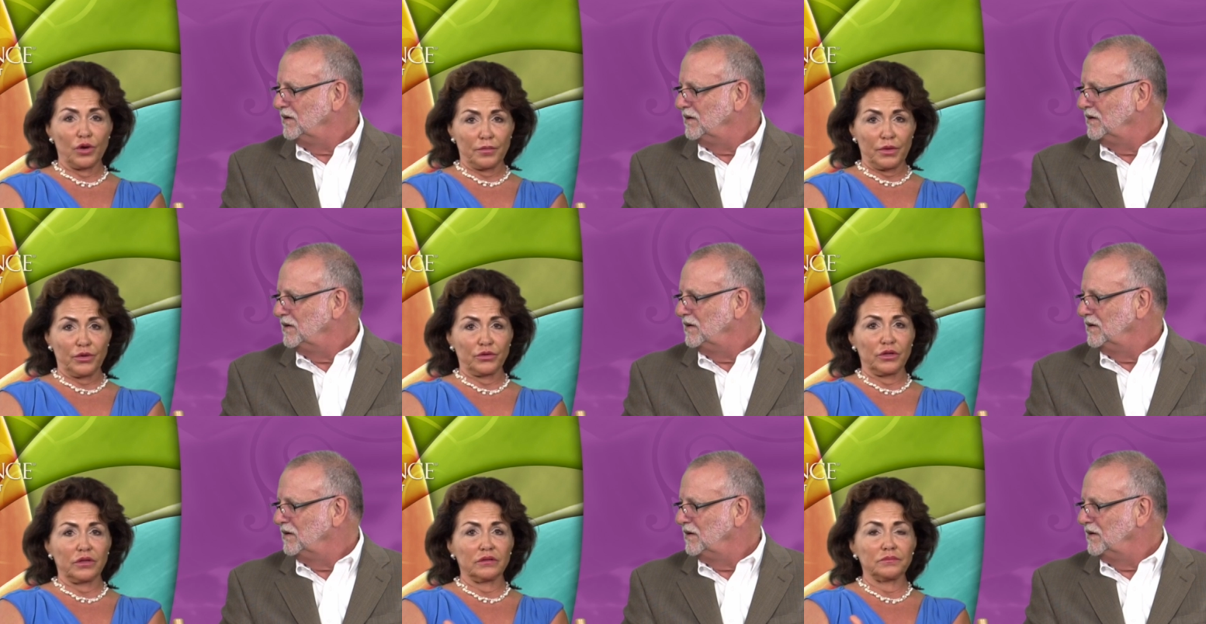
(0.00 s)

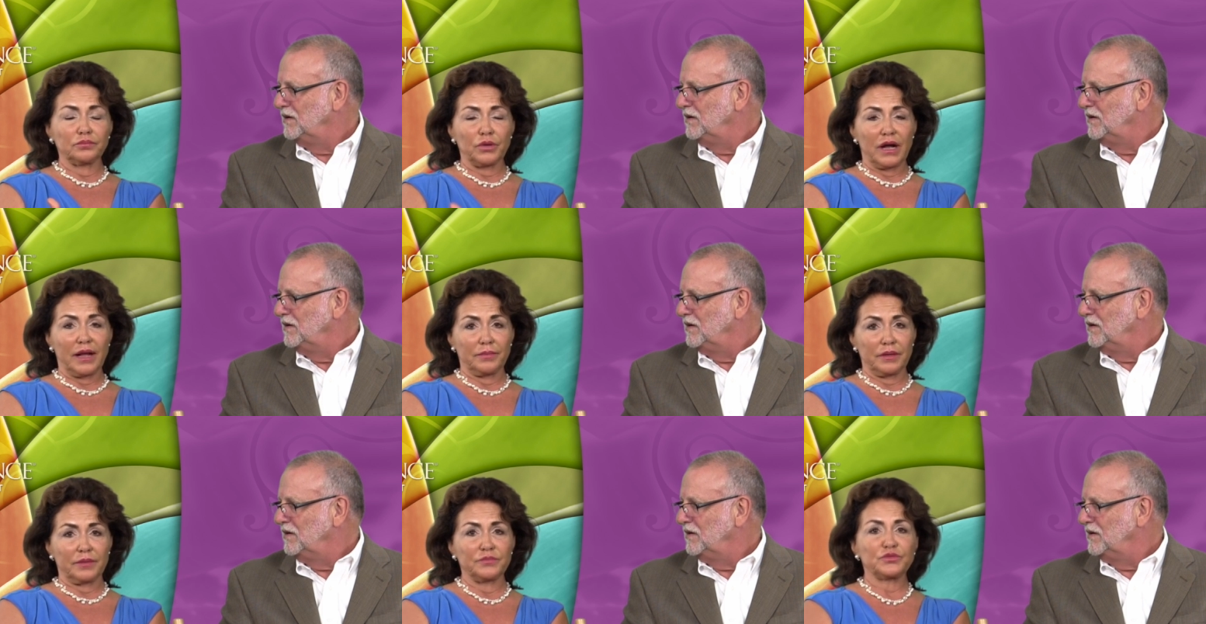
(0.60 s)
Speaker 1: hormonal
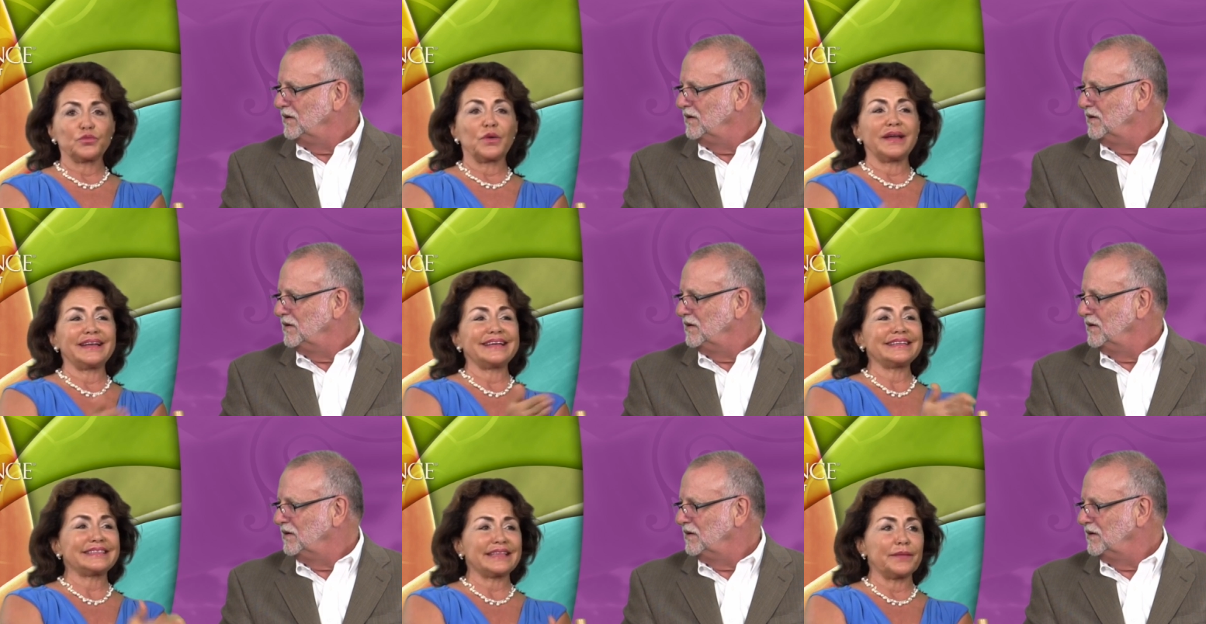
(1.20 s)
problems, what
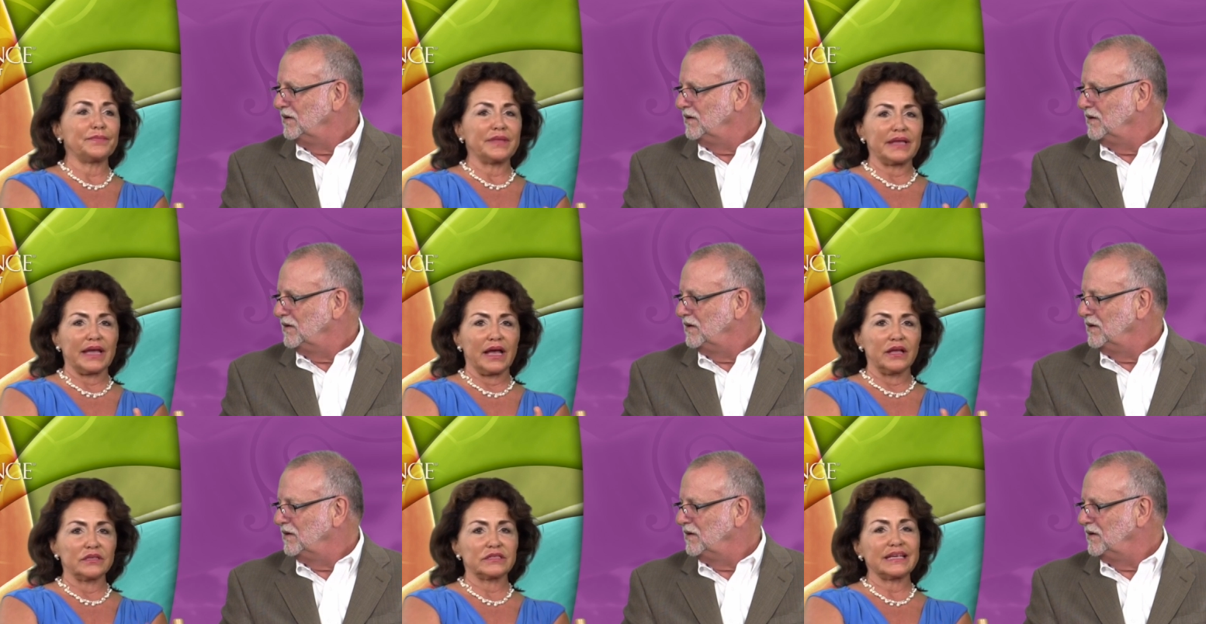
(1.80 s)
is something
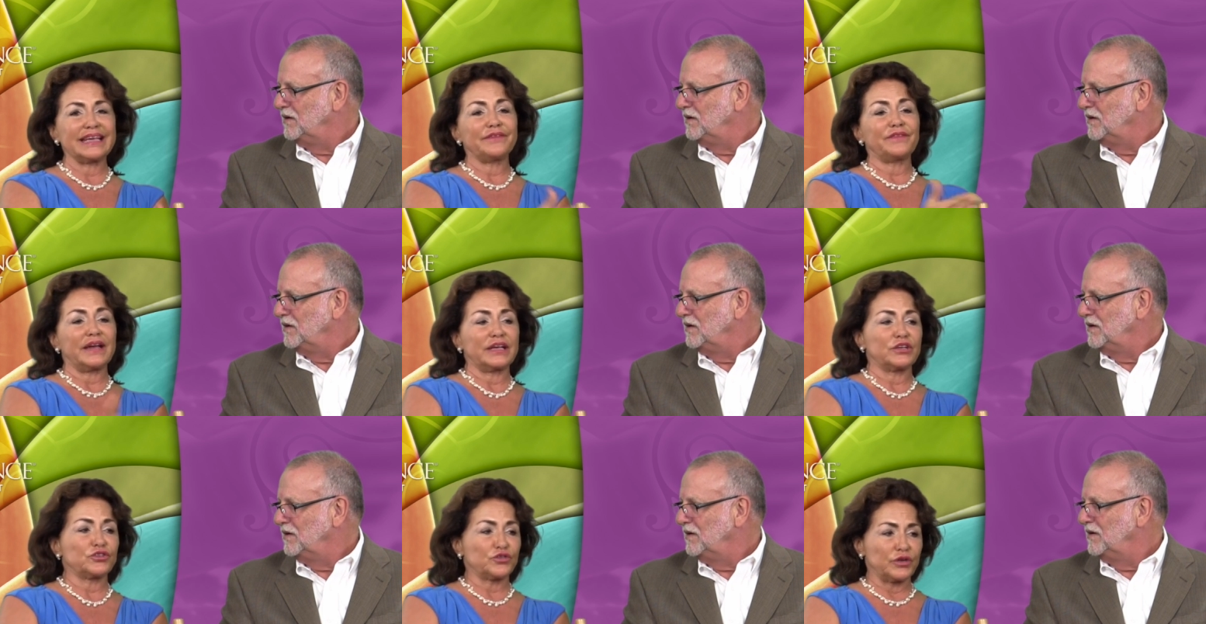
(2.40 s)
else, if I
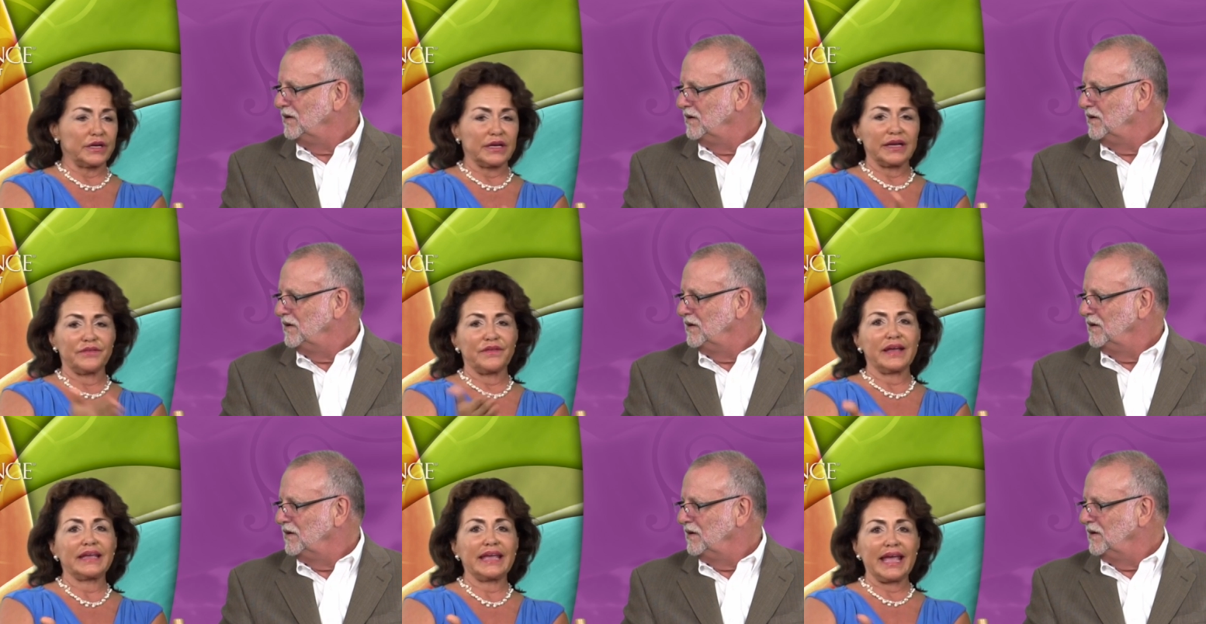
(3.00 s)
can treat it,
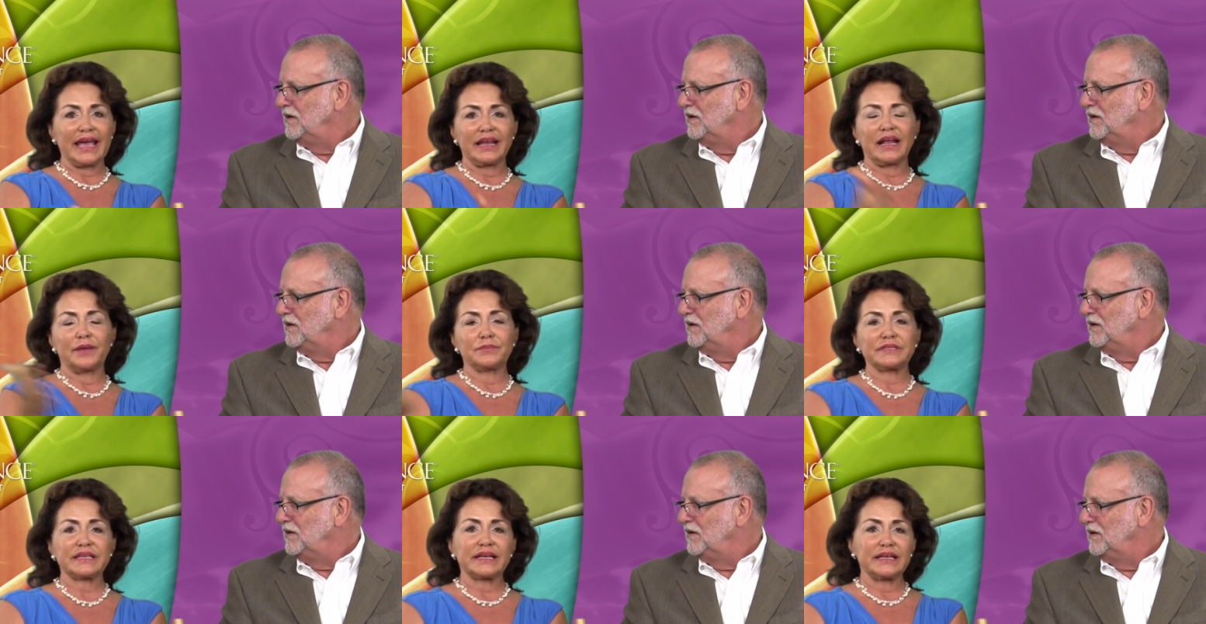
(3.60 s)
if I can't,
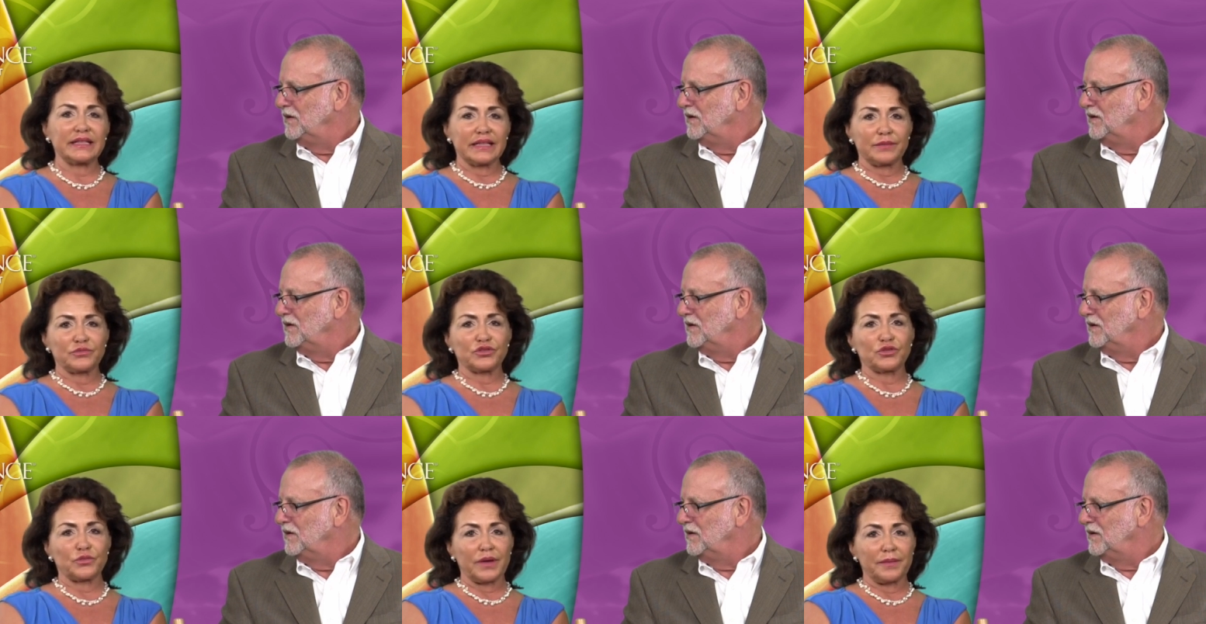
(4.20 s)
I'm sending them
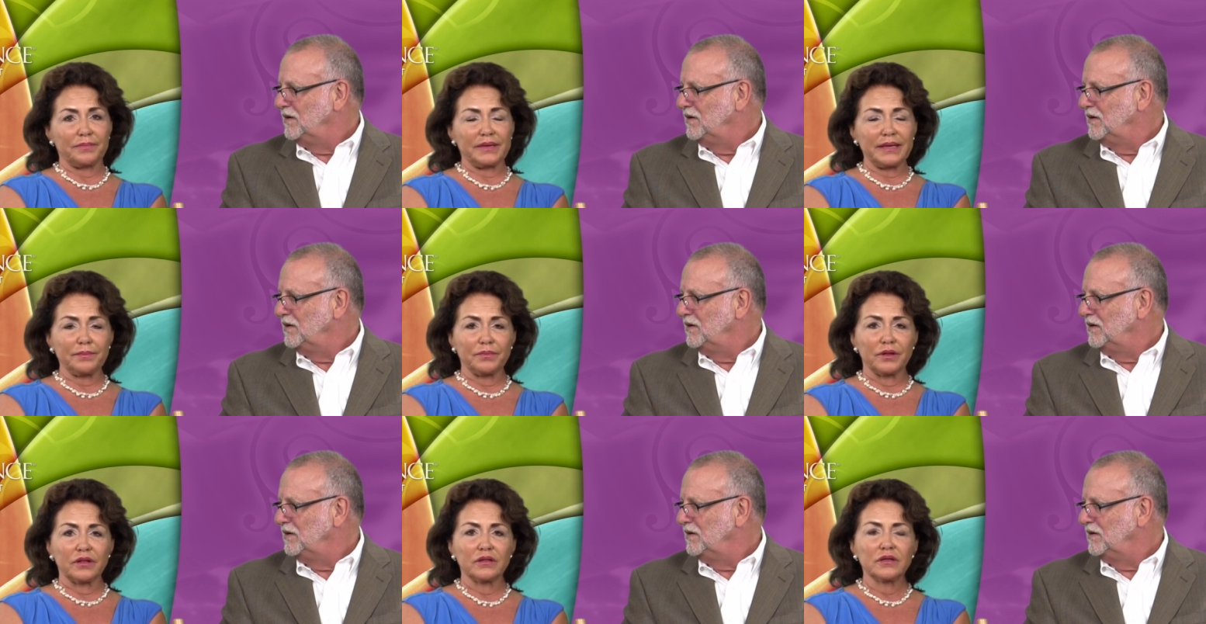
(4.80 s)
to the right
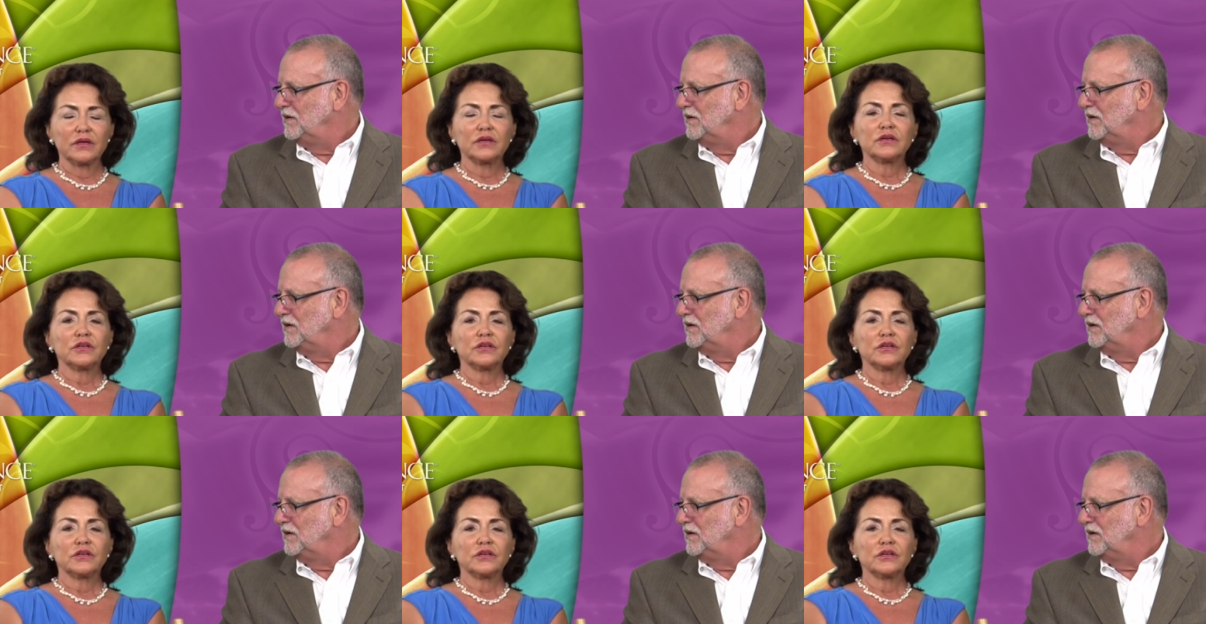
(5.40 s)
people.